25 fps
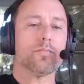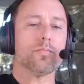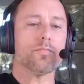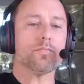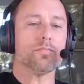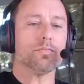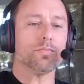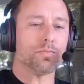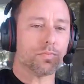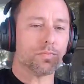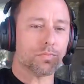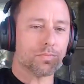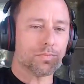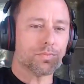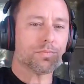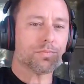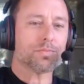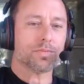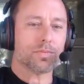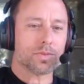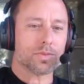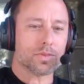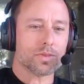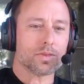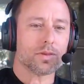
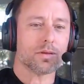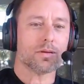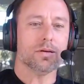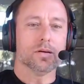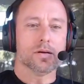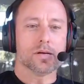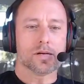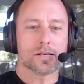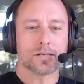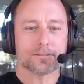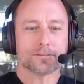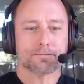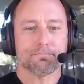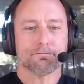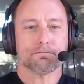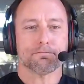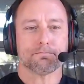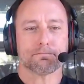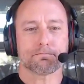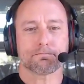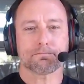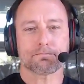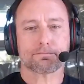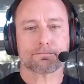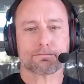
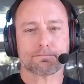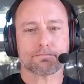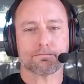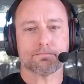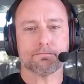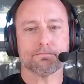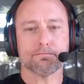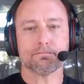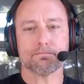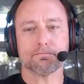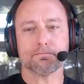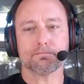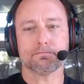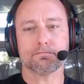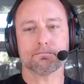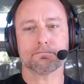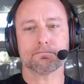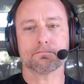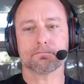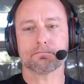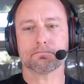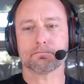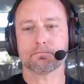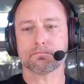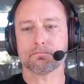
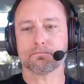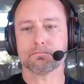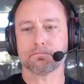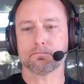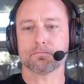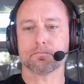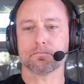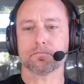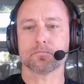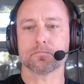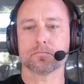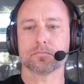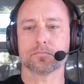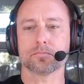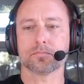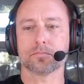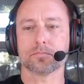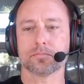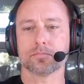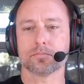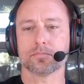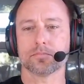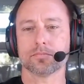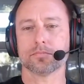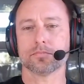
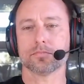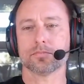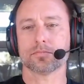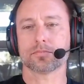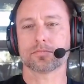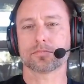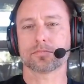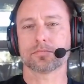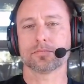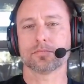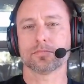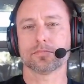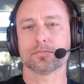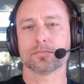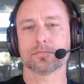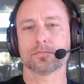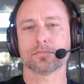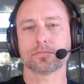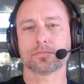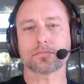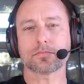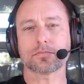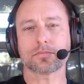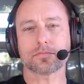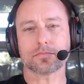
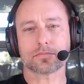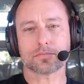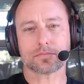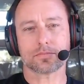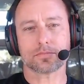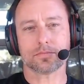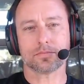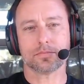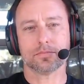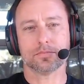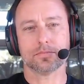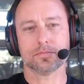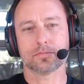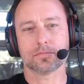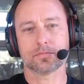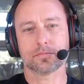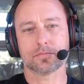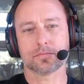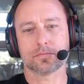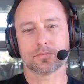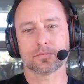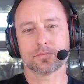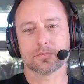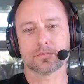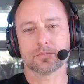
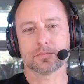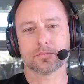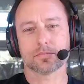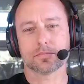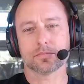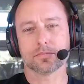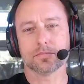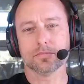[no speech]